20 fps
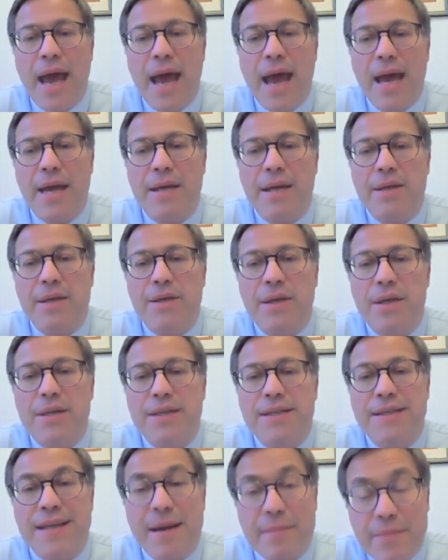And
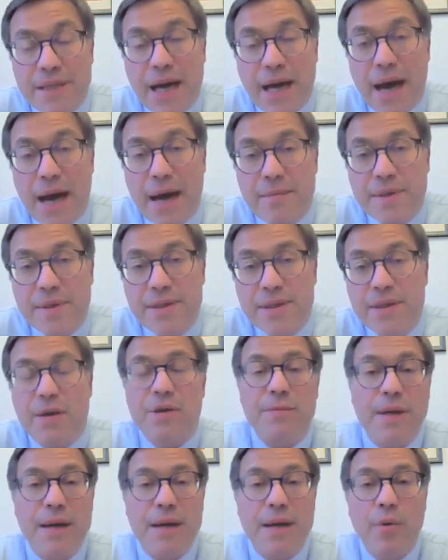sometimes
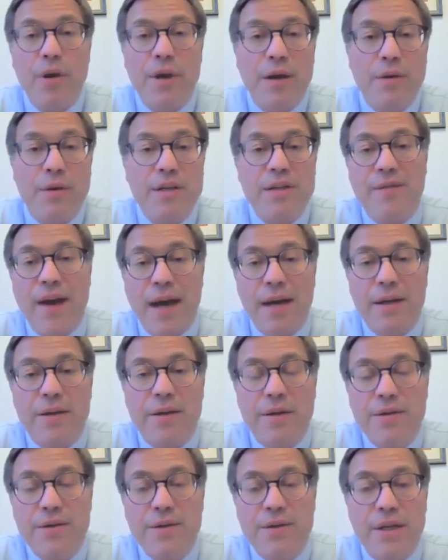those metabolic risk
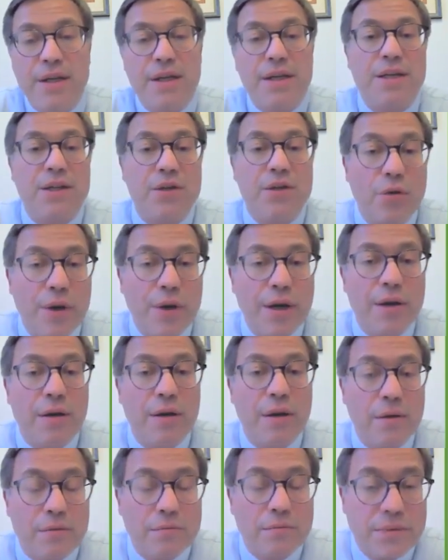factors in
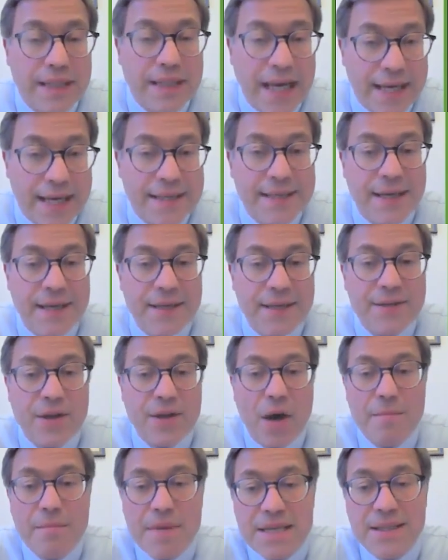historical data
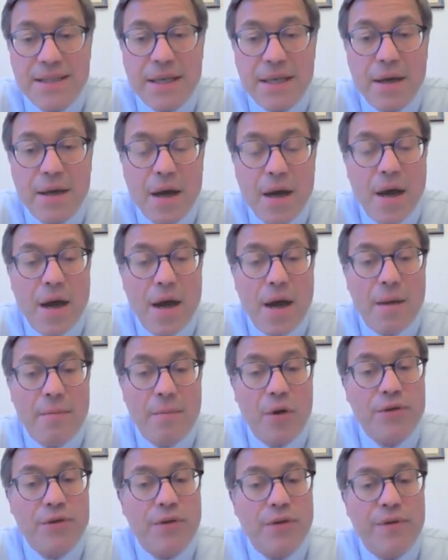sets are missing.
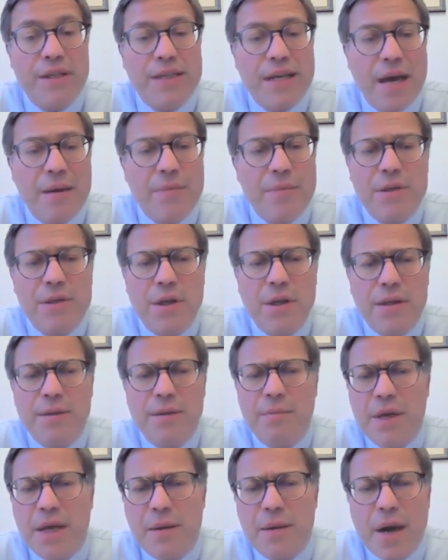Most of the time, it's
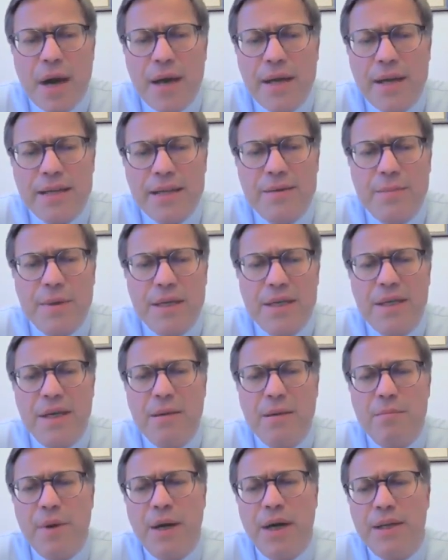not the BMI that's
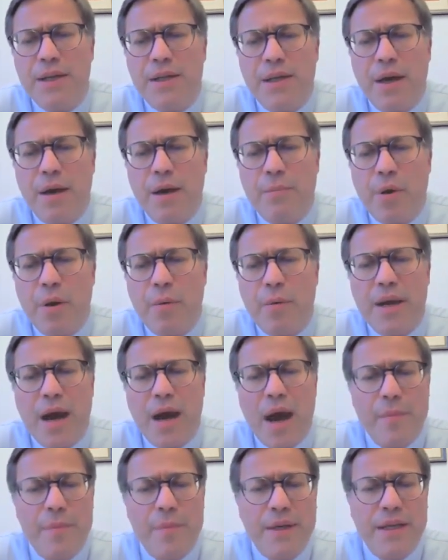missing, but
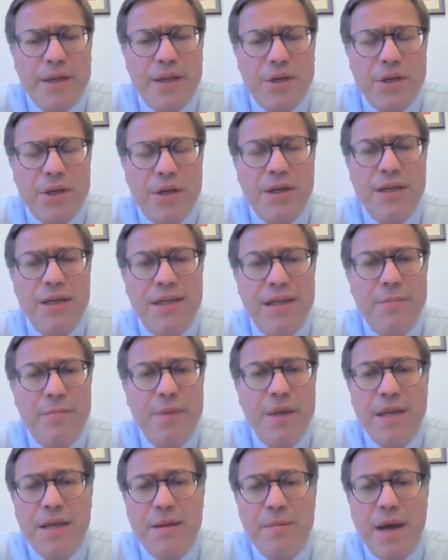probably hypertension,
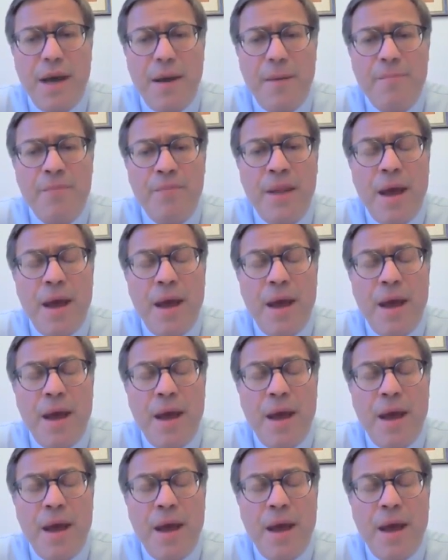dyslipidemia.